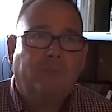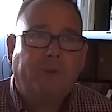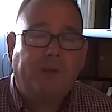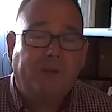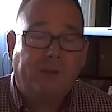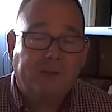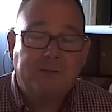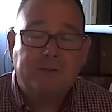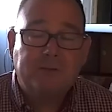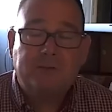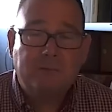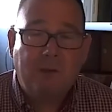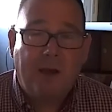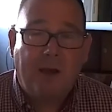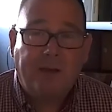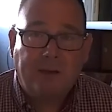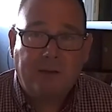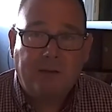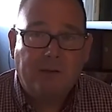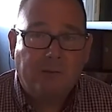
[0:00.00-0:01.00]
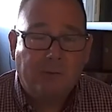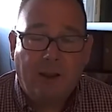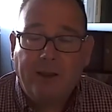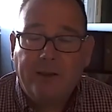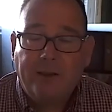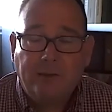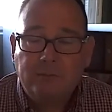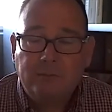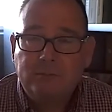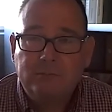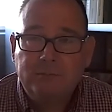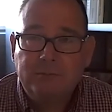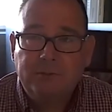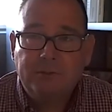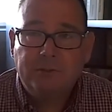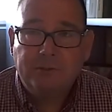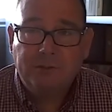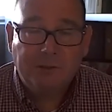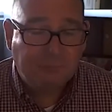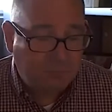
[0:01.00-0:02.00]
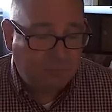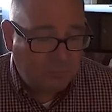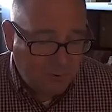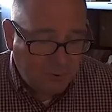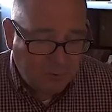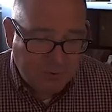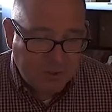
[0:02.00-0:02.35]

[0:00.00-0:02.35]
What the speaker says: Because you're right. You